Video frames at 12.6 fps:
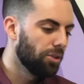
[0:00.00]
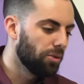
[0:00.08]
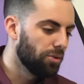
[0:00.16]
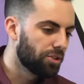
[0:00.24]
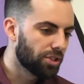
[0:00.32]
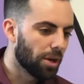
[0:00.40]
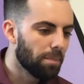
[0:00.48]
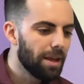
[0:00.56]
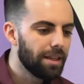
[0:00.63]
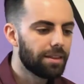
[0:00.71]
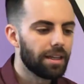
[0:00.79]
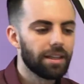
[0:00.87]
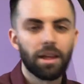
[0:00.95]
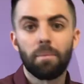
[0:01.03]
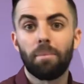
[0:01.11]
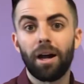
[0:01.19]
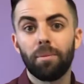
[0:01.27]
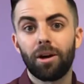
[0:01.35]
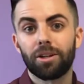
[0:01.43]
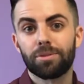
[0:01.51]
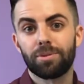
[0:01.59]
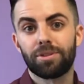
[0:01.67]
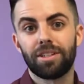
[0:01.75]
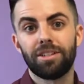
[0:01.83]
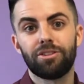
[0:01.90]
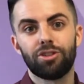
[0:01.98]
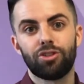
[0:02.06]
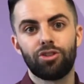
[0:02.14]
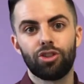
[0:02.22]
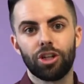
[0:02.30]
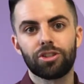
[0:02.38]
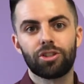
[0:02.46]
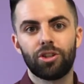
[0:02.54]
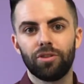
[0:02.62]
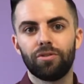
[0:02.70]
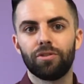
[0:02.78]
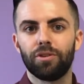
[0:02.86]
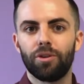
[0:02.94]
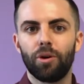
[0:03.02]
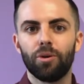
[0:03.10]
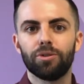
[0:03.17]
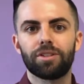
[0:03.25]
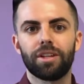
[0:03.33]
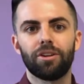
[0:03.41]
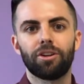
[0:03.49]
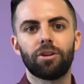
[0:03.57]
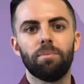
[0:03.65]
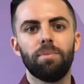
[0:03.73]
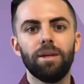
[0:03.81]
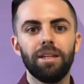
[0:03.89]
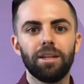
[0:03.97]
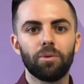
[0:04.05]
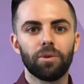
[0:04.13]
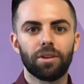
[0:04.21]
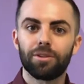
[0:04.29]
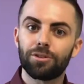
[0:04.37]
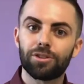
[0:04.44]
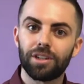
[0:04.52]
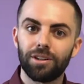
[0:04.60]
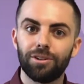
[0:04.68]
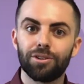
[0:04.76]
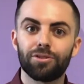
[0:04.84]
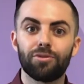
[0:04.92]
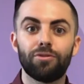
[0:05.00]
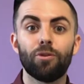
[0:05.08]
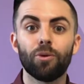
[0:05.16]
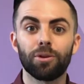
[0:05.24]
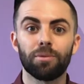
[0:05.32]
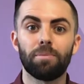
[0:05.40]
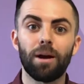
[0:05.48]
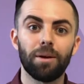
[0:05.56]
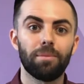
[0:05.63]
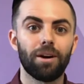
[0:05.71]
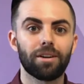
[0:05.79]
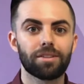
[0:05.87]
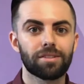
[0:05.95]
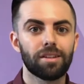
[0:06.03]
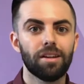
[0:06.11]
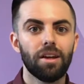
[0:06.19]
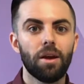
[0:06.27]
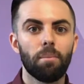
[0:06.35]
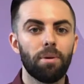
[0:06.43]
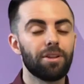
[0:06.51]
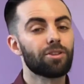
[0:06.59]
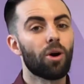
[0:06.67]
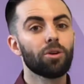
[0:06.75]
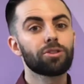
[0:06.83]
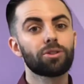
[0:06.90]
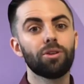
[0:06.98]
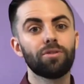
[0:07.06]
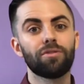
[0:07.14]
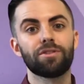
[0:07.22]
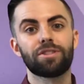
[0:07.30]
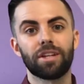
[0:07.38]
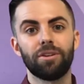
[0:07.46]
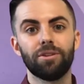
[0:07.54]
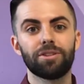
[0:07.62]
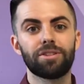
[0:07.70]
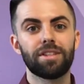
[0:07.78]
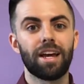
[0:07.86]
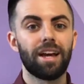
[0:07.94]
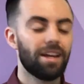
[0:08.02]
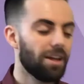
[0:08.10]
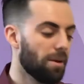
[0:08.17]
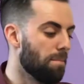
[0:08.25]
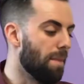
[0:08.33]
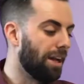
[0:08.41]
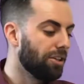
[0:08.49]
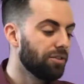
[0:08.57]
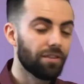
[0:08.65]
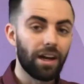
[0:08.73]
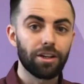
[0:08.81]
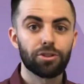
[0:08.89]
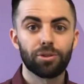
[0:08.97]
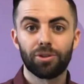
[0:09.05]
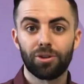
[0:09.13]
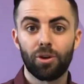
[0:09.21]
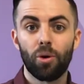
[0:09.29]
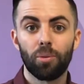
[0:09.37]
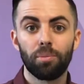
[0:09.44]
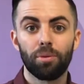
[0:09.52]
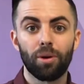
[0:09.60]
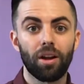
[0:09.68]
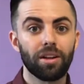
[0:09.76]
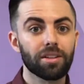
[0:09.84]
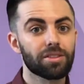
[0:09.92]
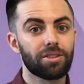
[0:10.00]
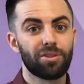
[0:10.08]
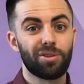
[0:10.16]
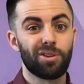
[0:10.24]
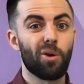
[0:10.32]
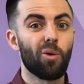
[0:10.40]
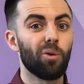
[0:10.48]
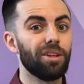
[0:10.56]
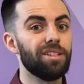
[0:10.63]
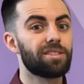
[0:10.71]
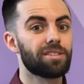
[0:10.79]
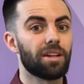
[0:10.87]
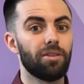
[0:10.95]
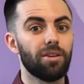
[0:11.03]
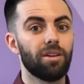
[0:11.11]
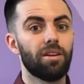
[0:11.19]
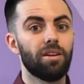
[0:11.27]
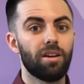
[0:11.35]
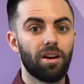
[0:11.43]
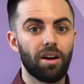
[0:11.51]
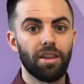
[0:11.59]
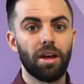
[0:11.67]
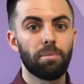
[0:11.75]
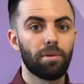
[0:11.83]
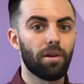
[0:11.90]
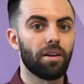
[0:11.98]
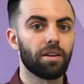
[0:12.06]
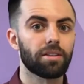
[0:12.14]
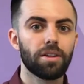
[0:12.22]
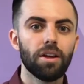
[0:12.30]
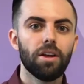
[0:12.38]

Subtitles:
some may think that buy box percentage is just good for those that are competing with other sellers for the buy box. But it's also good for sellers that manufacture their own products and are the only seller on that product.